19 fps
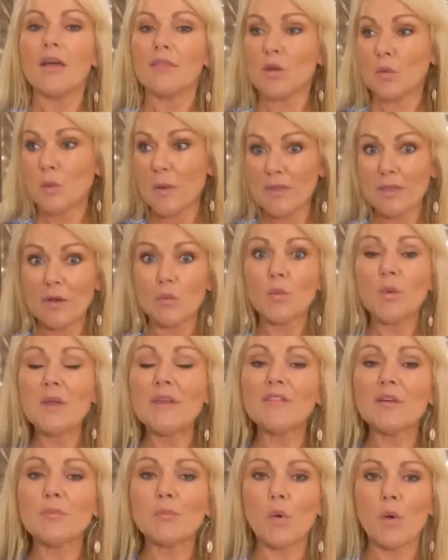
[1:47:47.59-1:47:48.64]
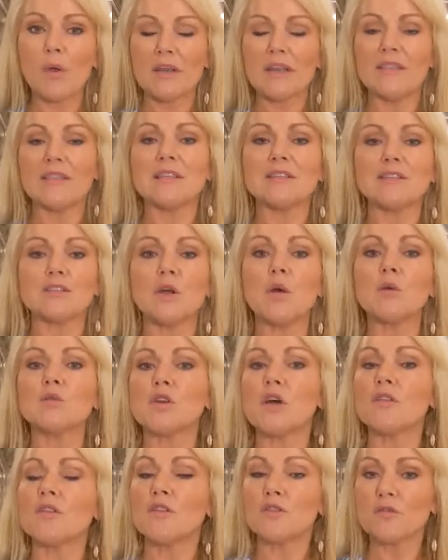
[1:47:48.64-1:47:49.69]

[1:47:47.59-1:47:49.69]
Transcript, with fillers: the way that we've appointed this coach on the